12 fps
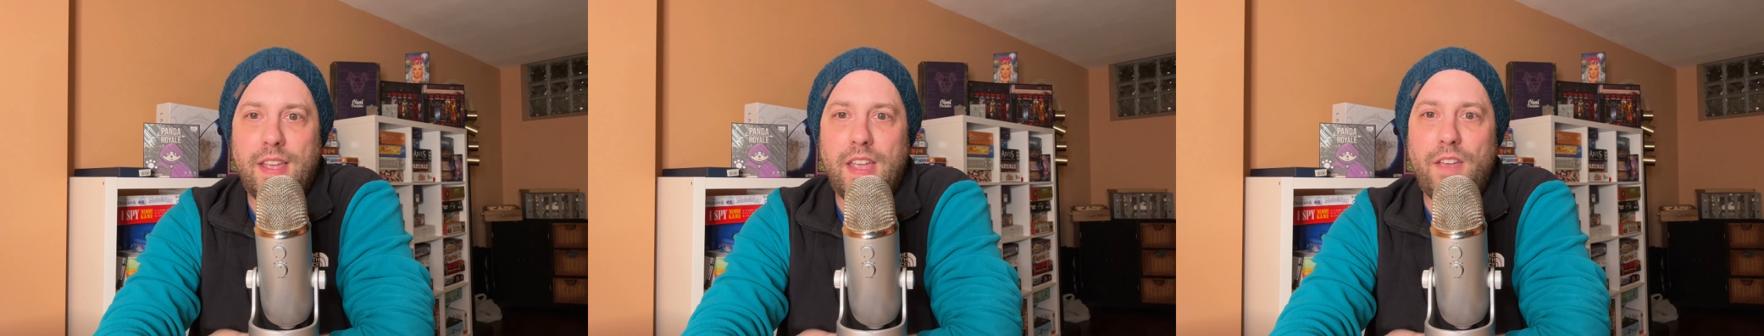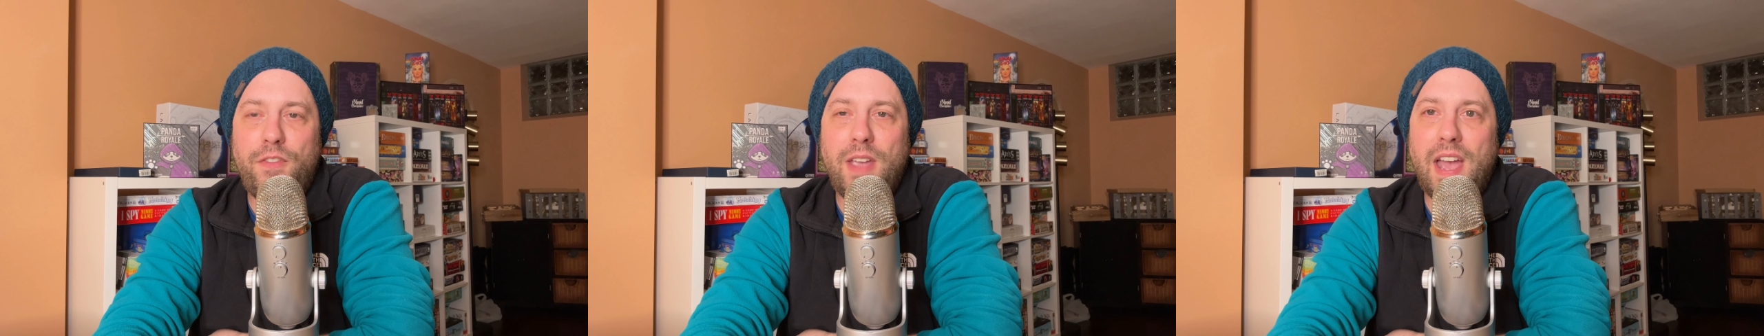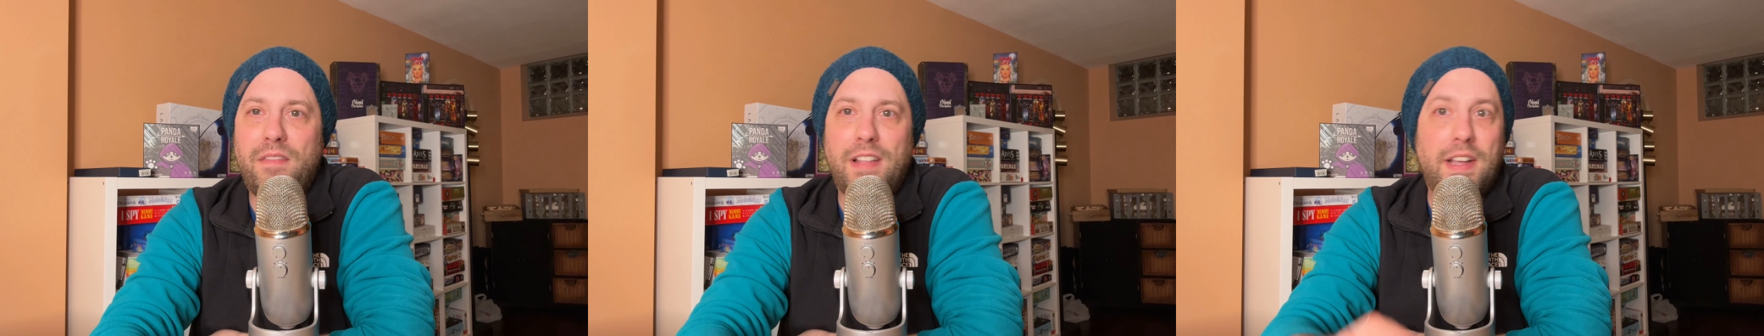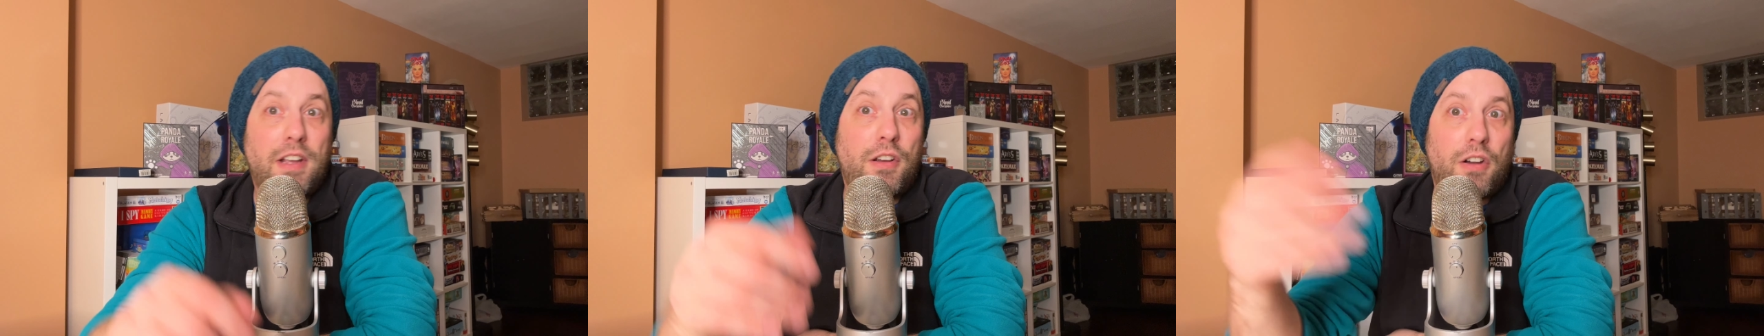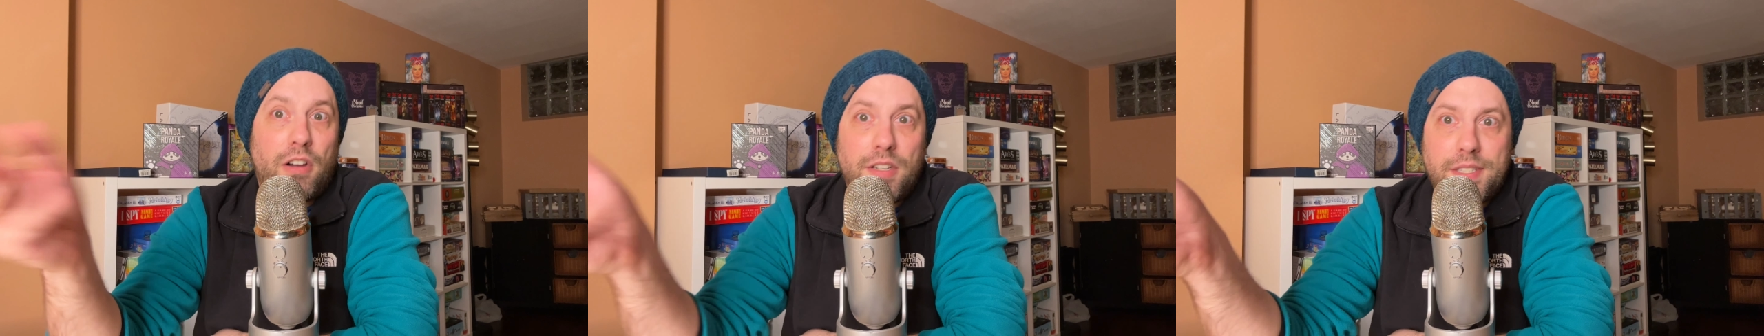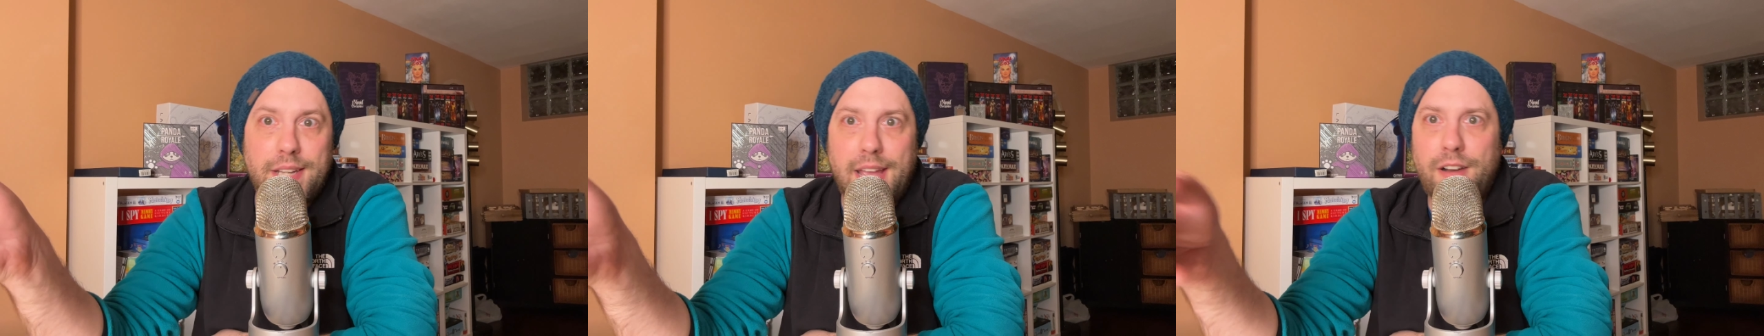If you have a
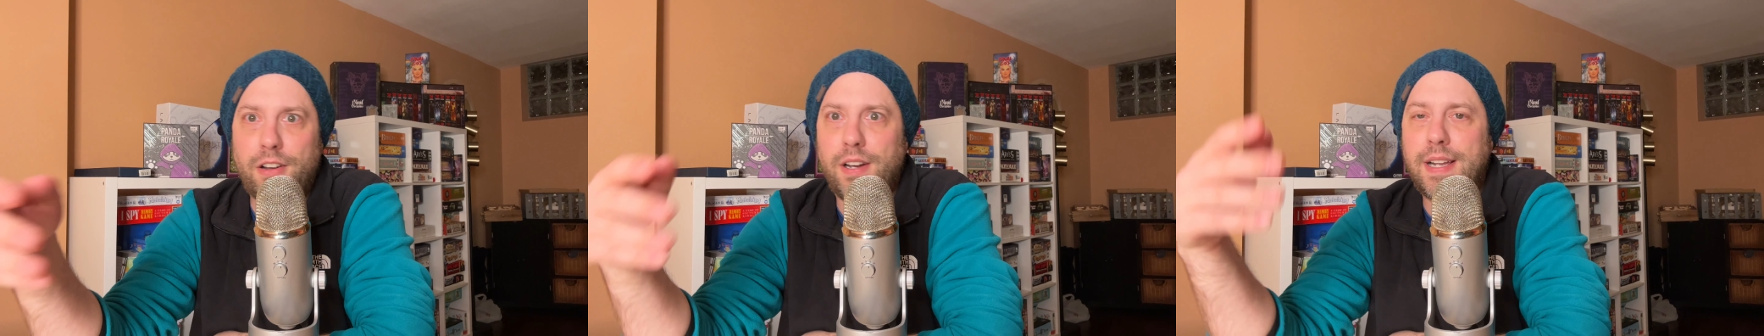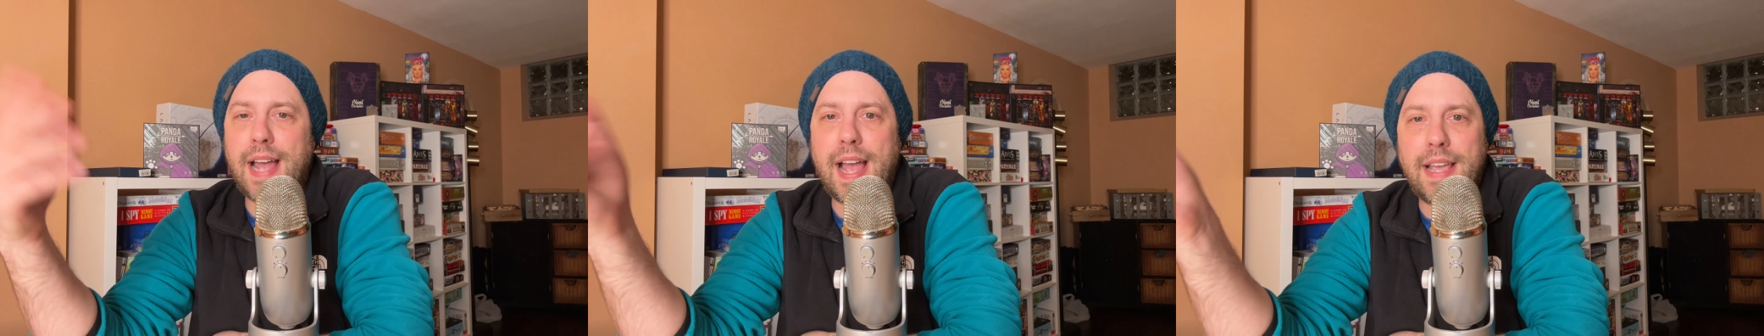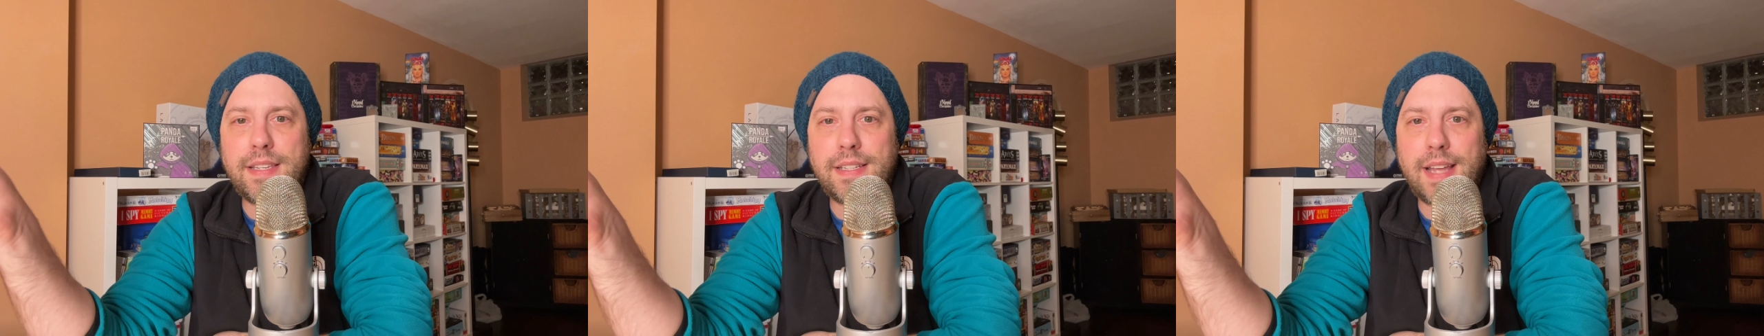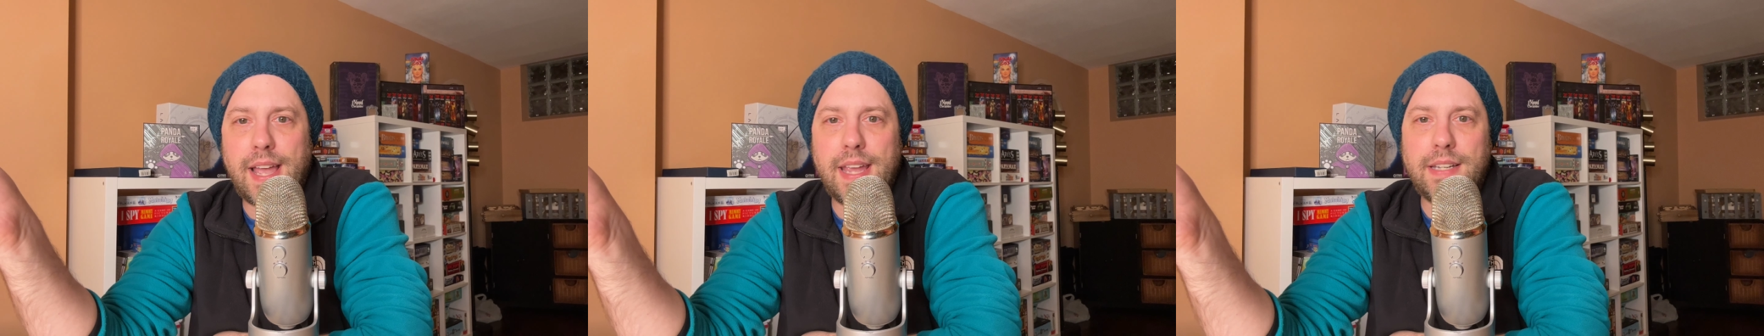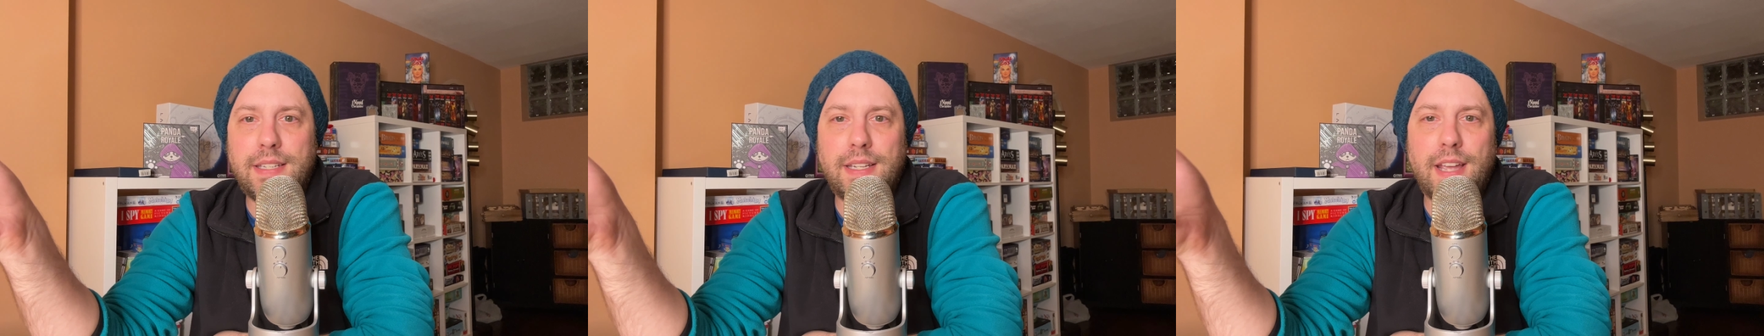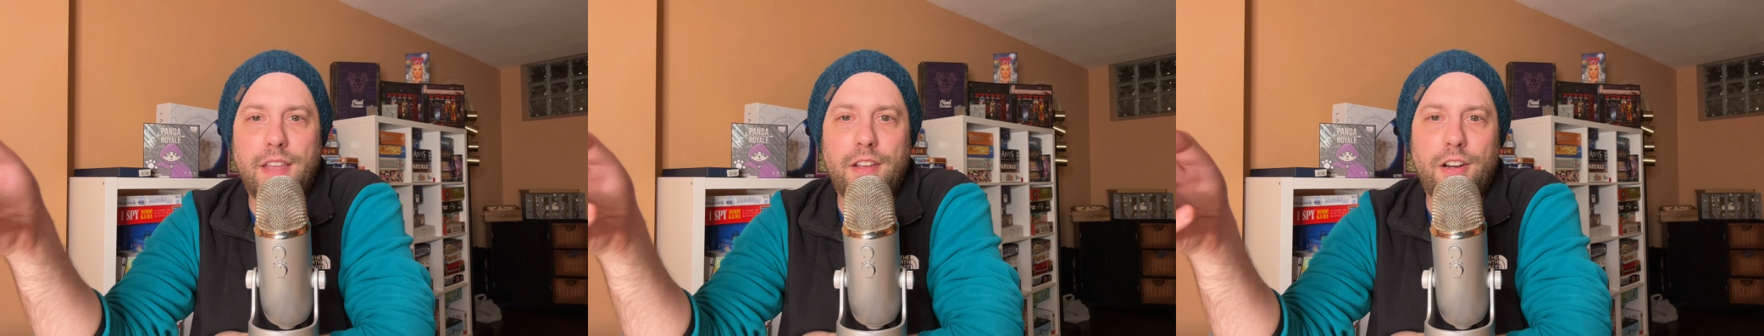girls' night or a guys' night
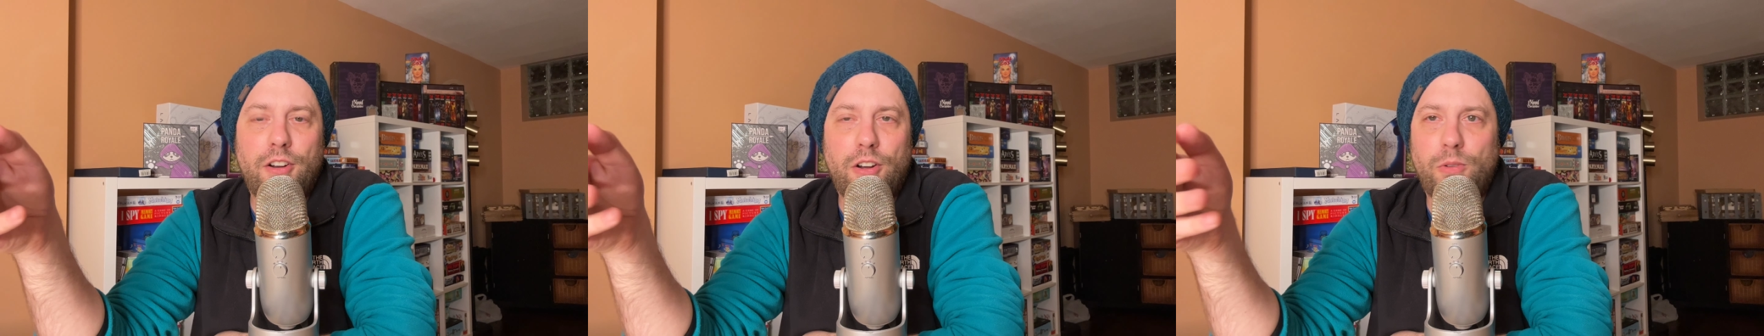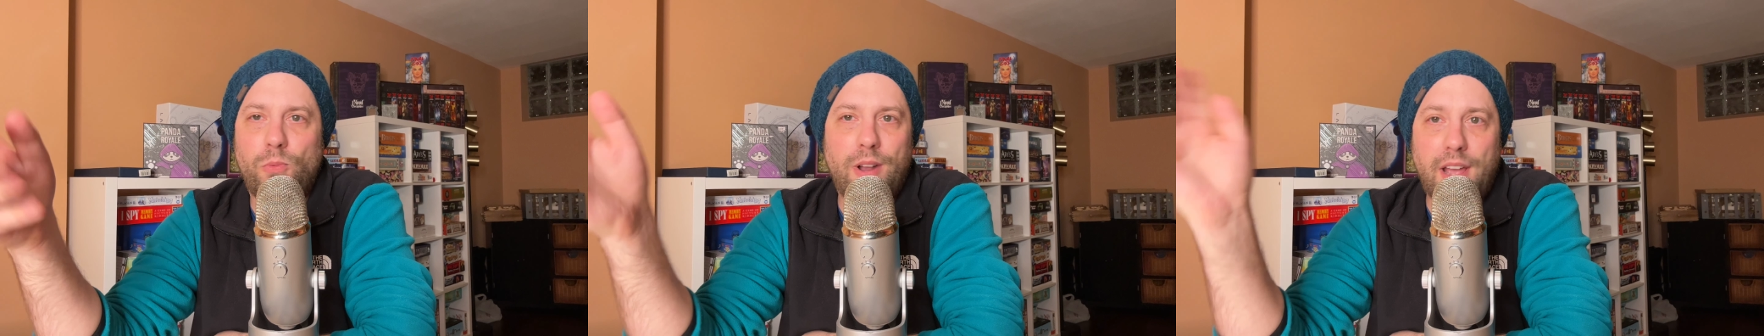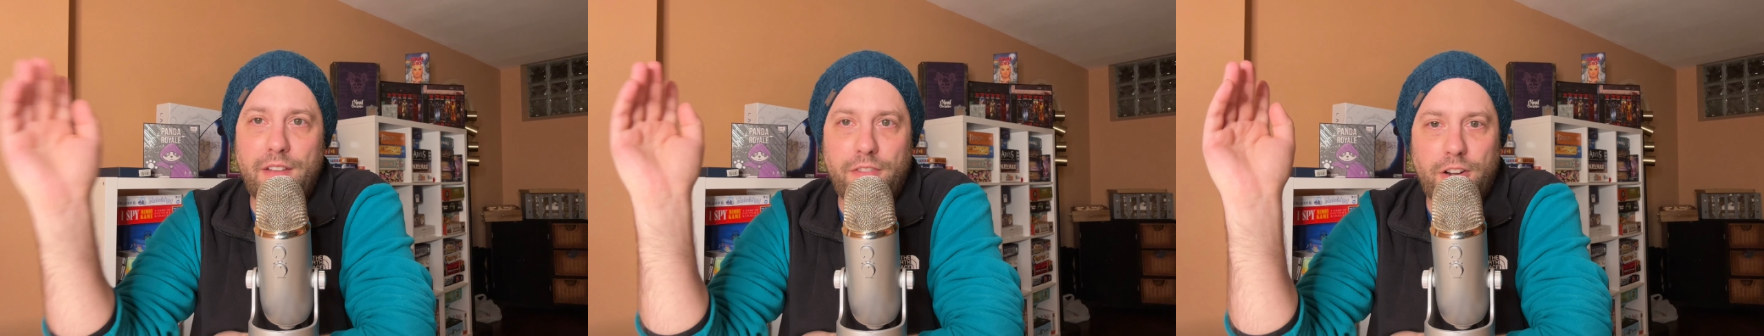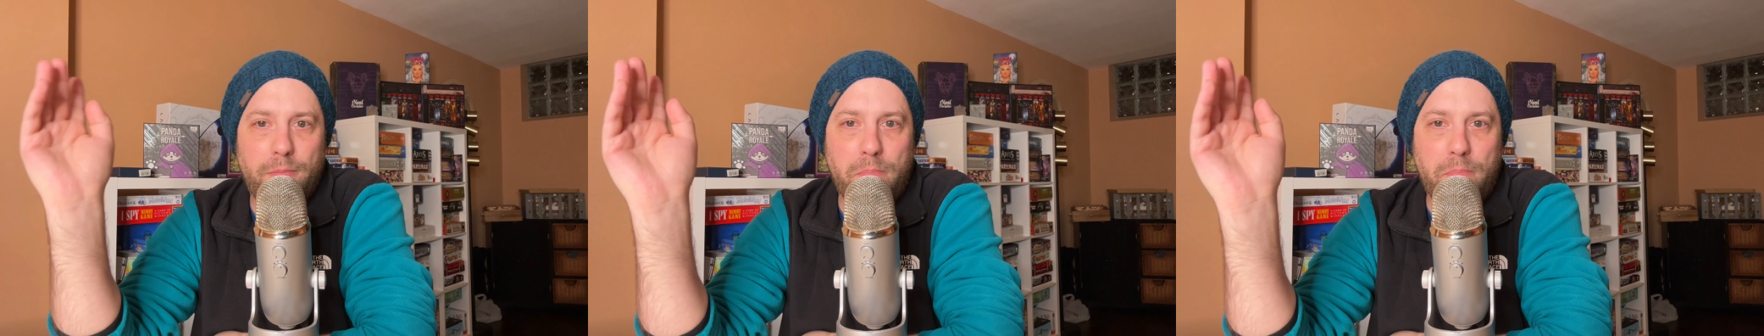together or whatever,